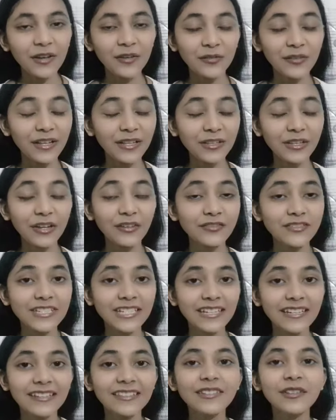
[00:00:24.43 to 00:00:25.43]
well, you have
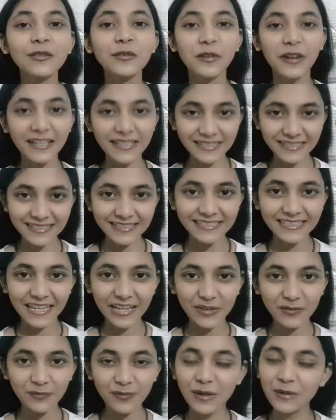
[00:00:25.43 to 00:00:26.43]
taken the right
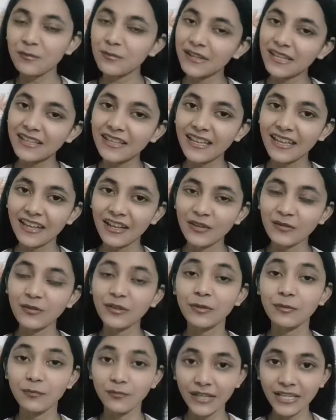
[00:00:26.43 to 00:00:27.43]
step by being here
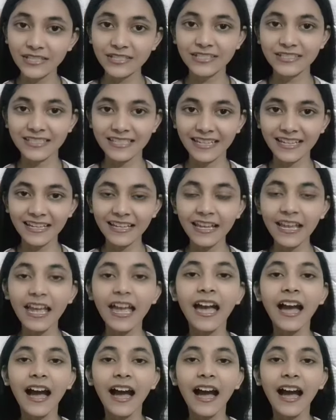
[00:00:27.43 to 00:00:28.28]
with me today.